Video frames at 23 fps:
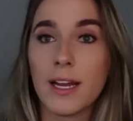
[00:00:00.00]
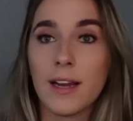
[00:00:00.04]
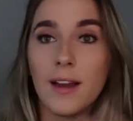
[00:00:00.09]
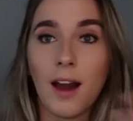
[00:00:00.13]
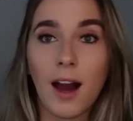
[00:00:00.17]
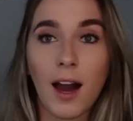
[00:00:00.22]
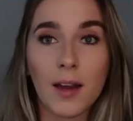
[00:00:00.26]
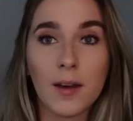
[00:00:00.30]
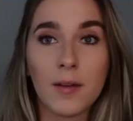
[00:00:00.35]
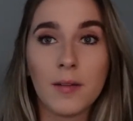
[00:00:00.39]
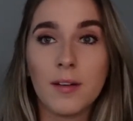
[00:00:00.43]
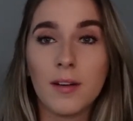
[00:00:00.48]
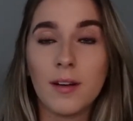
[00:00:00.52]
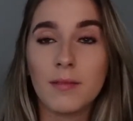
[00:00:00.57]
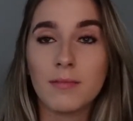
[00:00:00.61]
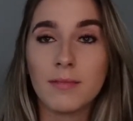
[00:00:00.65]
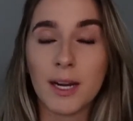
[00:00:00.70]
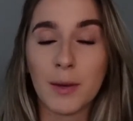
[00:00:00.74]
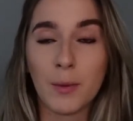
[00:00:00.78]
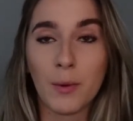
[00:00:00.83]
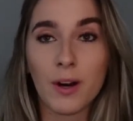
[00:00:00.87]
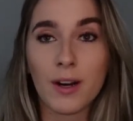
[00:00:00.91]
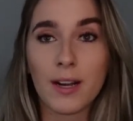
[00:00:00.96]
gotten
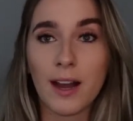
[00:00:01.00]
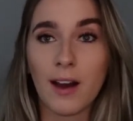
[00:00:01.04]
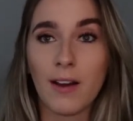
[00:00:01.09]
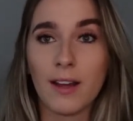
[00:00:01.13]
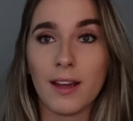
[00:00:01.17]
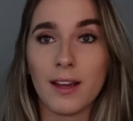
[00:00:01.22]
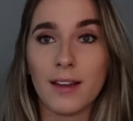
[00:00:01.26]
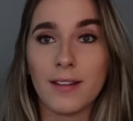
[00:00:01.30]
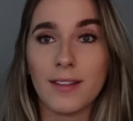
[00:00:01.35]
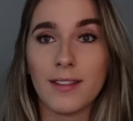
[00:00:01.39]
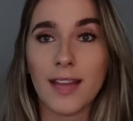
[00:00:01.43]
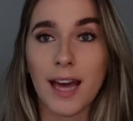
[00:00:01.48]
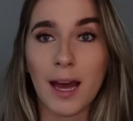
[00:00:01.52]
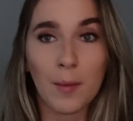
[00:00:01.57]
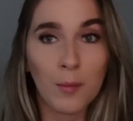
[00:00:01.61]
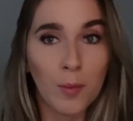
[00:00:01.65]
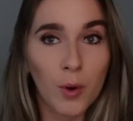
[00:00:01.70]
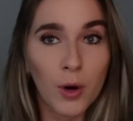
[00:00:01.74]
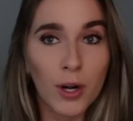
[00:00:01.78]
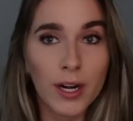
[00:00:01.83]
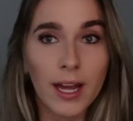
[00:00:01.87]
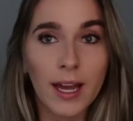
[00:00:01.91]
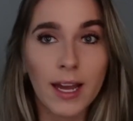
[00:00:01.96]
my workout in that
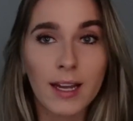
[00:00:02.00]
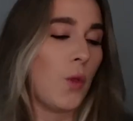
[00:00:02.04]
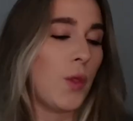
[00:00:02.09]
morning.